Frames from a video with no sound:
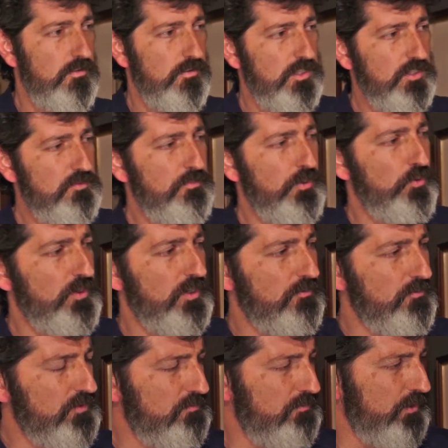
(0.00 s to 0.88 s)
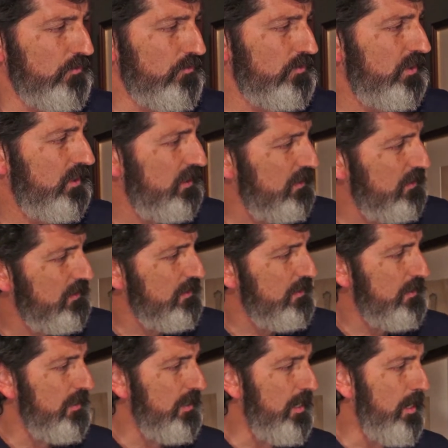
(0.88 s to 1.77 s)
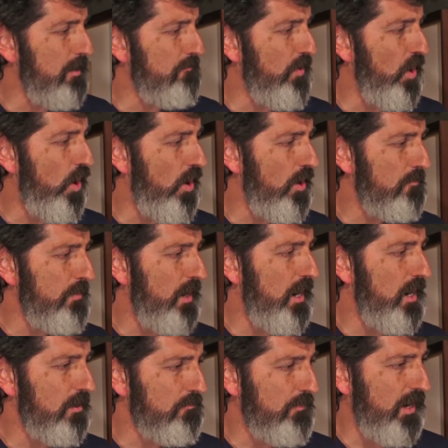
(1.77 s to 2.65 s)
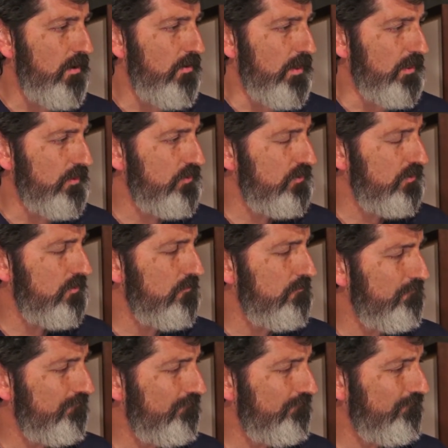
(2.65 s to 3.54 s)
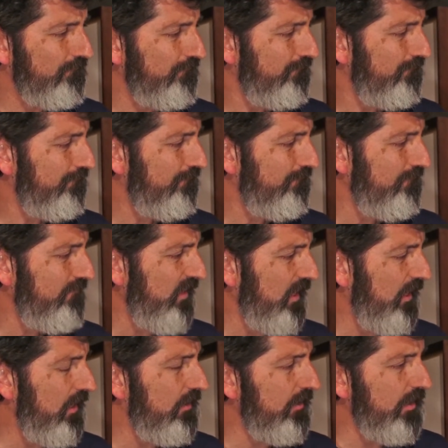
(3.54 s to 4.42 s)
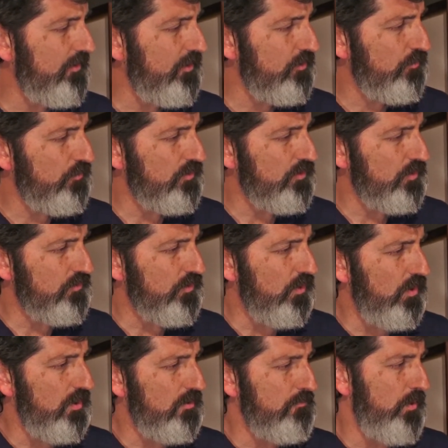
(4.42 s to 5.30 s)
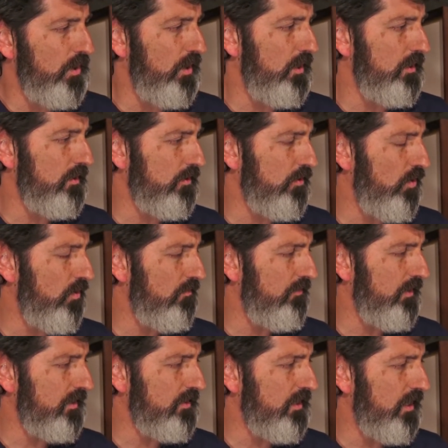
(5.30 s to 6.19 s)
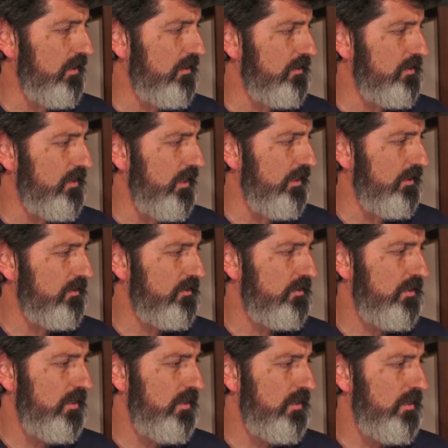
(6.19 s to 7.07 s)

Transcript: this building was built. Hyde Park Barracks. Now this was designed by the convict architect